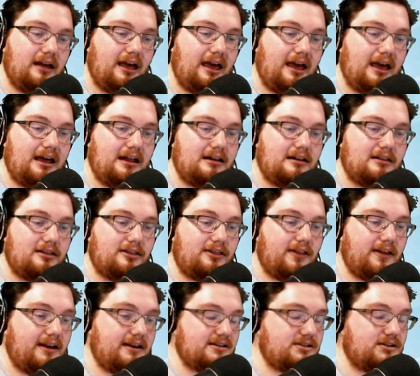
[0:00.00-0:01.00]
And
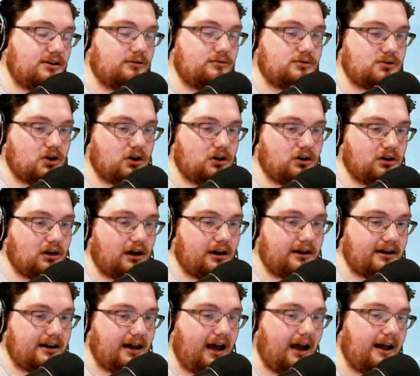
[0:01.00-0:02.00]
things don't turn on
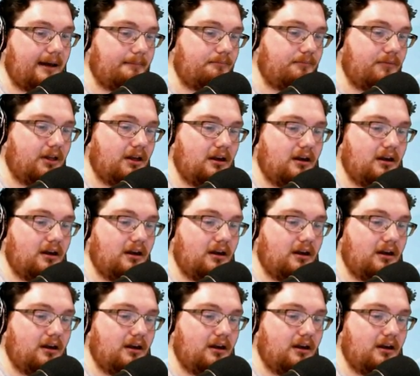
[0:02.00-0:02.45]
a dime.